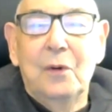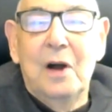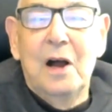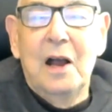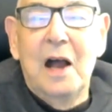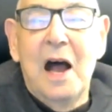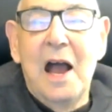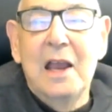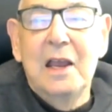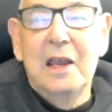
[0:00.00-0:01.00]

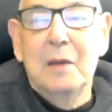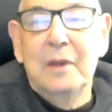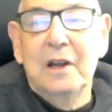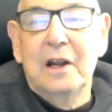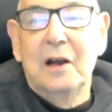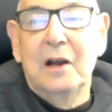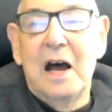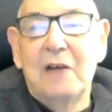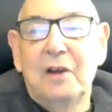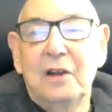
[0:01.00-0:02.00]
I am
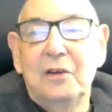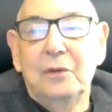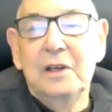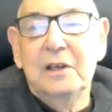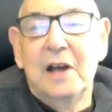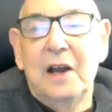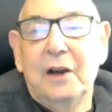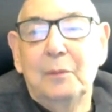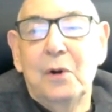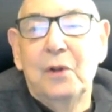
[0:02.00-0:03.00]
Narit and I
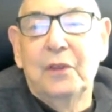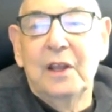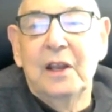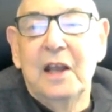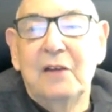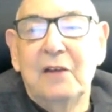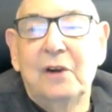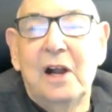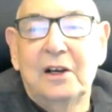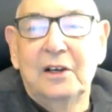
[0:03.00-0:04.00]
are both in a
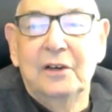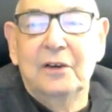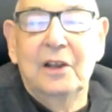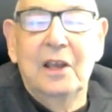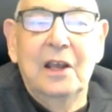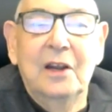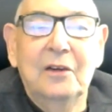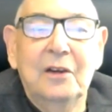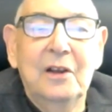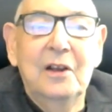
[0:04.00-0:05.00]
Havara here,
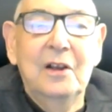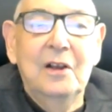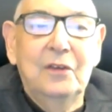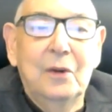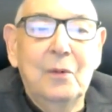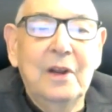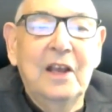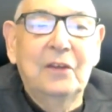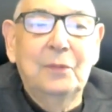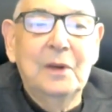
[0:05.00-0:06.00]
and someone
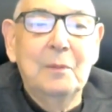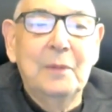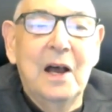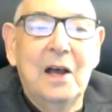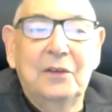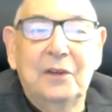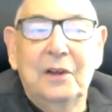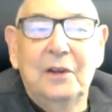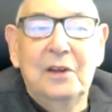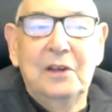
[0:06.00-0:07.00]
asked me about
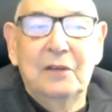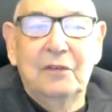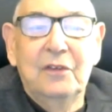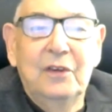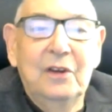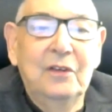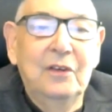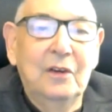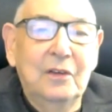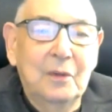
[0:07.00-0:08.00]
the differences
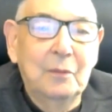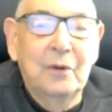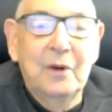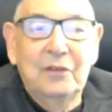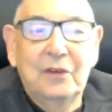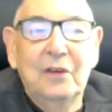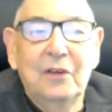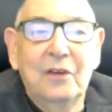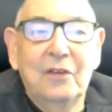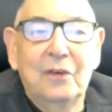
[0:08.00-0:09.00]
and some
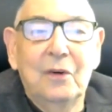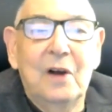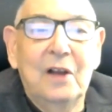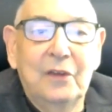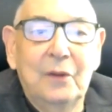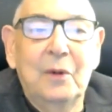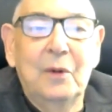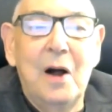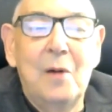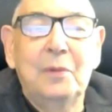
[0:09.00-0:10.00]
questions, and so I said,
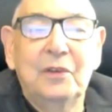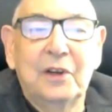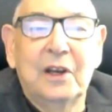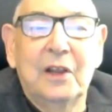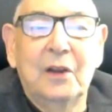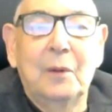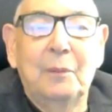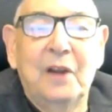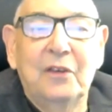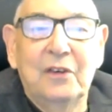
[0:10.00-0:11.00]
well, I'll put together a
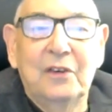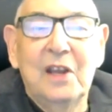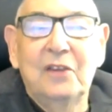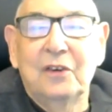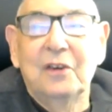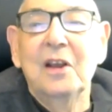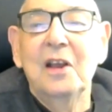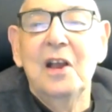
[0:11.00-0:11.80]
presentation.